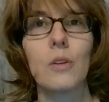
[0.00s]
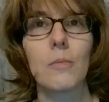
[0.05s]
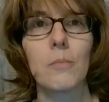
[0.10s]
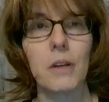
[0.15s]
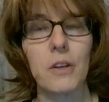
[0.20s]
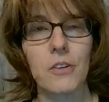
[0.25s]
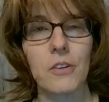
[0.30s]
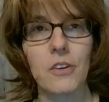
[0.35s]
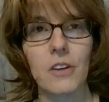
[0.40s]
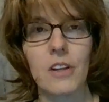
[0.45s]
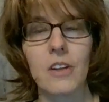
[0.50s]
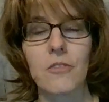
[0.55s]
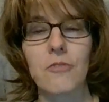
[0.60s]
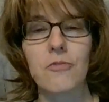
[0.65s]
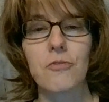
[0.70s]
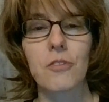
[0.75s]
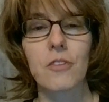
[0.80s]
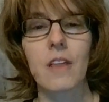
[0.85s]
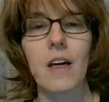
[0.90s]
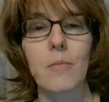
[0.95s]
period
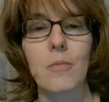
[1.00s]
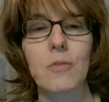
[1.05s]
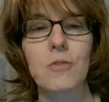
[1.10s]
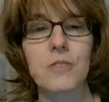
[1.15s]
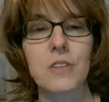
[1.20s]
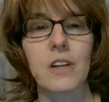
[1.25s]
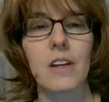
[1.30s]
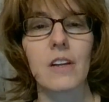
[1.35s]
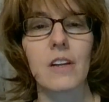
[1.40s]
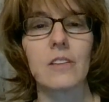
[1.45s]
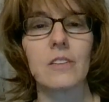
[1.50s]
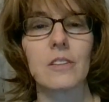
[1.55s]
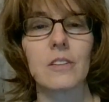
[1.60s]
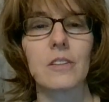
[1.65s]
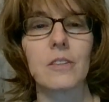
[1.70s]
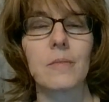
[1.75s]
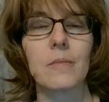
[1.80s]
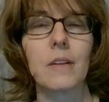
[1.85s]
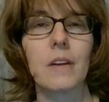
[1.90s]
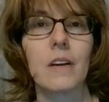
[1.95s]
for that
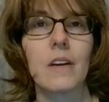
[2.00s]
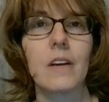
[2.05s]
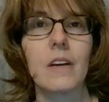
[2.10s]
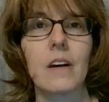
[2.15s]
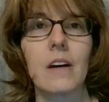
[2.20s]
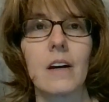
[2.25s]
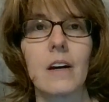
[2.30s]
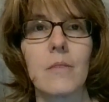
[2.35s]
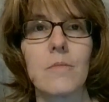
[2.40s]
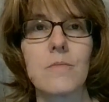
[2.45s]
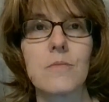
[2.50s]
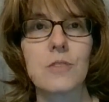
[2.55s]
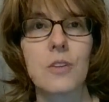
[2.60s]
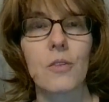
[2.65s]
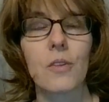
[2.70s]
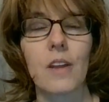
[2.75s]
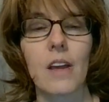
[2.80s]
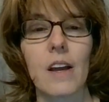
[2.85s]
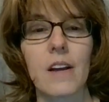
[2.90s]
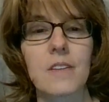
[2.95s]
particular
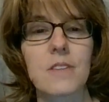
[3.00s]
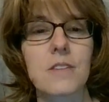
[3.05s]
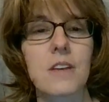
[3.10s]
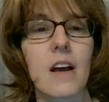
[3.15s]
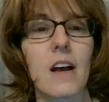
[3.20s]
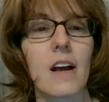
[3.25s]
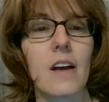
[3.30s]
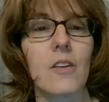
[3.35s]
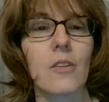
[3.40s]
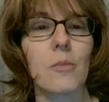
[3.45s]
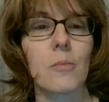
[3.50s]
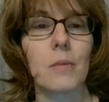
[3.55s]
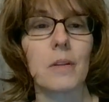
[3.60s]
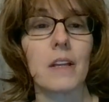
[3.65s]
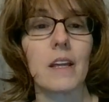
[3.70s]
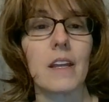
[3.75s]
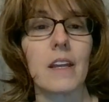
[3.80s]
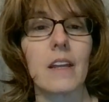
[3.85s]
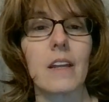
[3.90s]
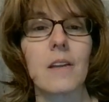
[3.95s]
zodiac sign or
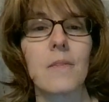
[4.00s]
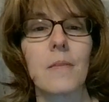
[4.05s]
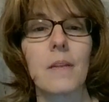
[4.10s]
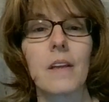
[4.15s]
planet.